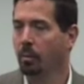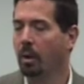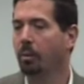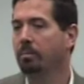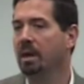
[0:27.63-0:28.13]

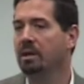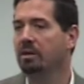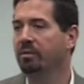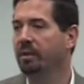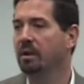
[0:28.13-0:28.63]
what would make
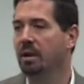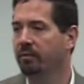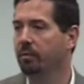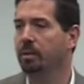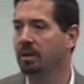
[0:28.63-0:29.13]
you feel
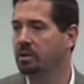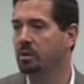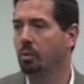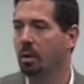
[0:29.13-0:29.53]
comfortable as you